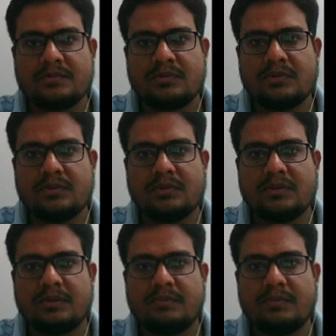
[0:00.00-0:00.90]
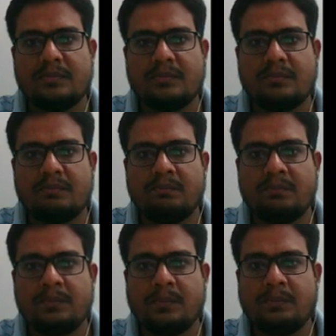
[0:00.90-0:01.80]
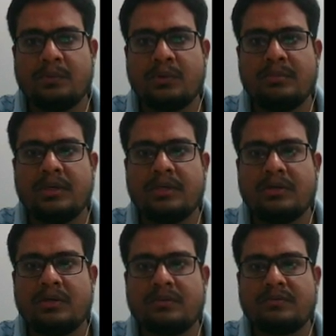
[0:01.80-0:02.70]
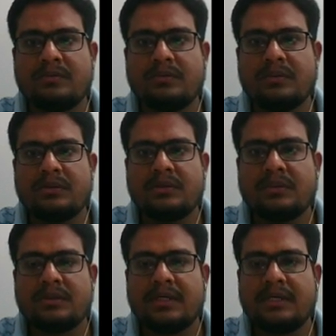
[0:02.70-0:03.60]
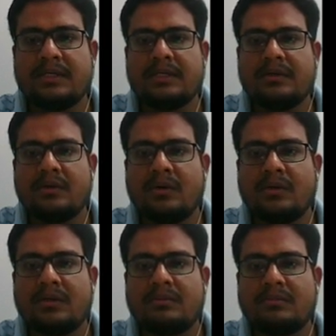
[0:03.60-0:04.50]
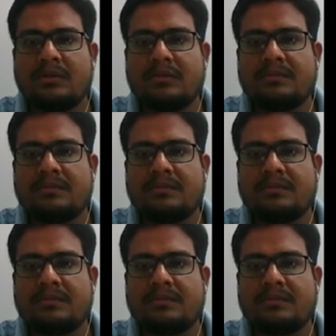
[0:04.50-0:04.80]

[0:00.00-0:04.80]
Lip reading: So the probability of getting an odd number,